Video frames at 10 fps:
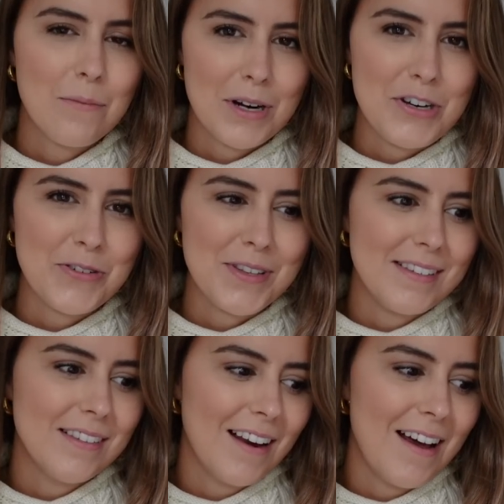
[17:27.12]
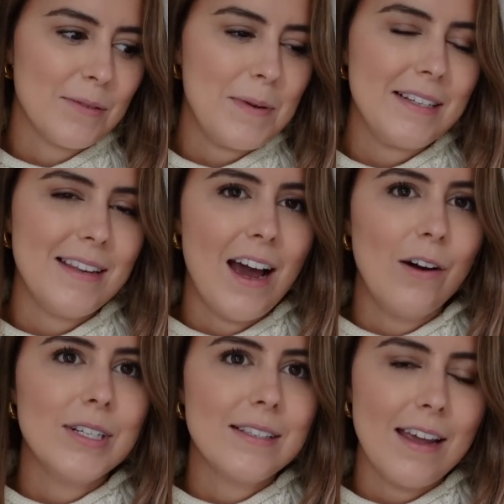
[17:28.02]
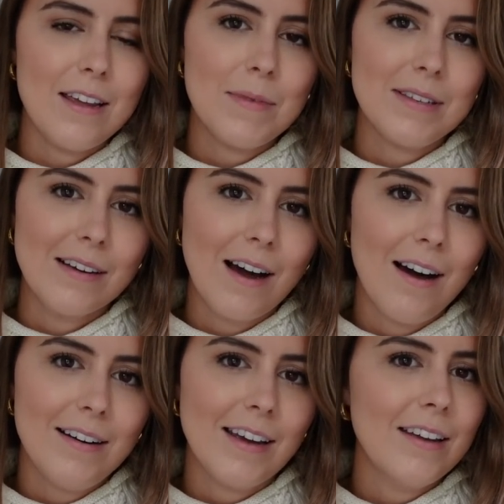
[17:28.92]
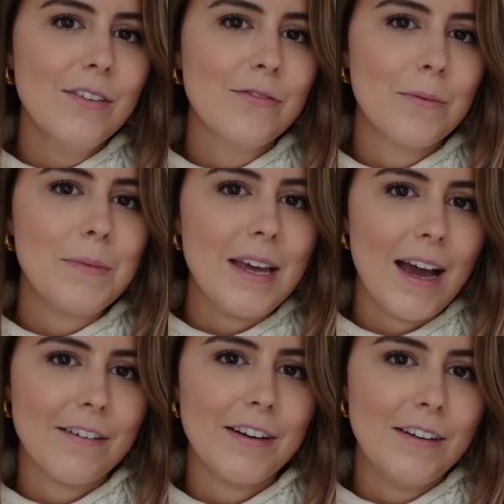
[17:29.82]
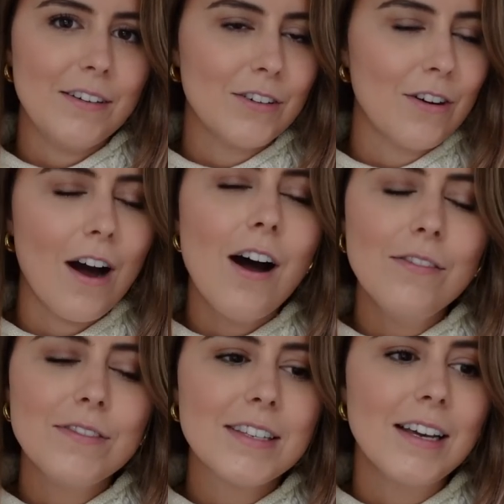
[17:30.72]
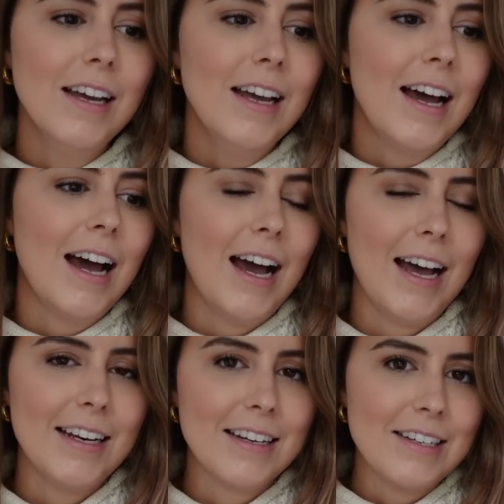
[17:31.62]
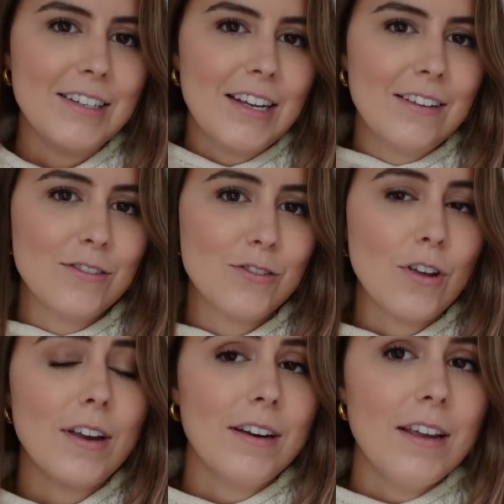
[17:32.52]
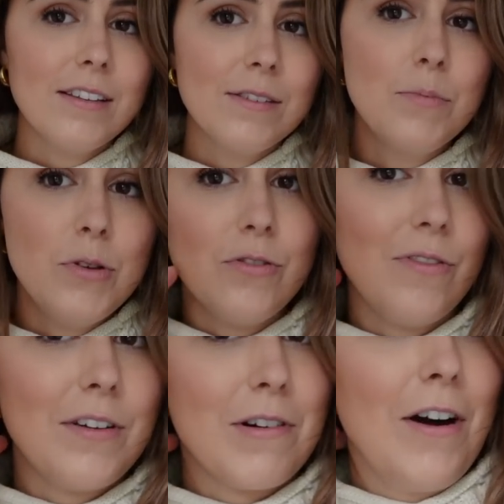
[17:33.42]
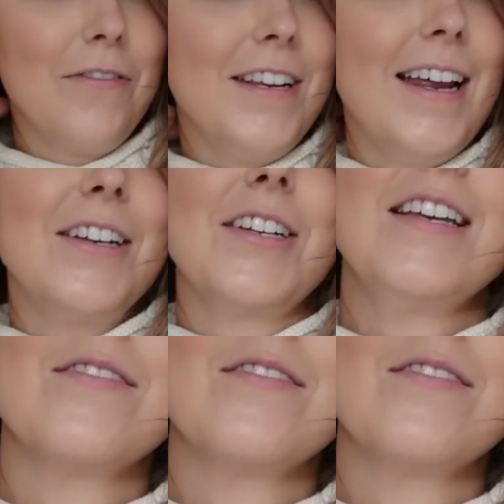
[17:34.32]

Pretty sure this is the last piece now. It's same as the cardigan from the Aran Crafts and it's it is beautifully crafted actually